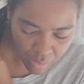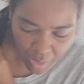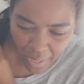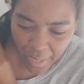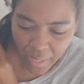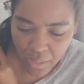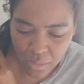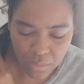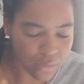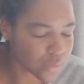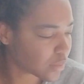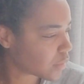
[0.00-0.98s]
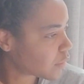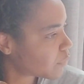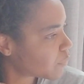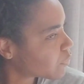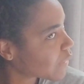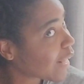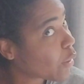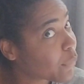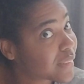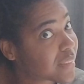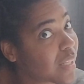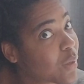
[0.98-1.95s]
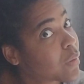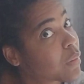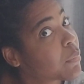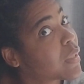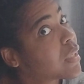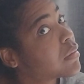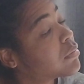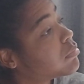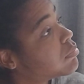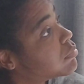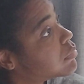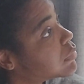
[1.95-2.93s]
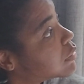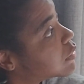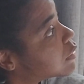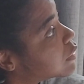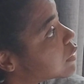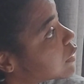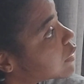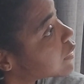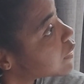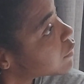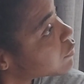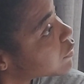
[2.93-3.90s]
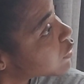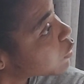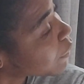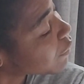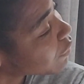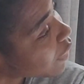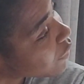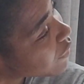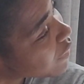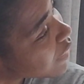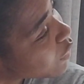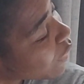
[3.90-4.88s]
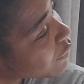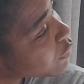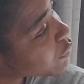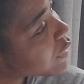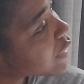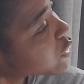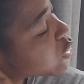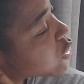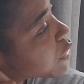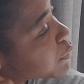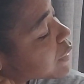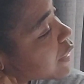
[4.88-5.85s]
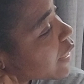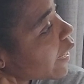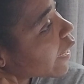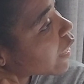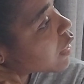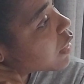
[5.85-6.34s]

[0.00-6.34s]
And that always stuck with me. Even though my father and I don't have a relationship today,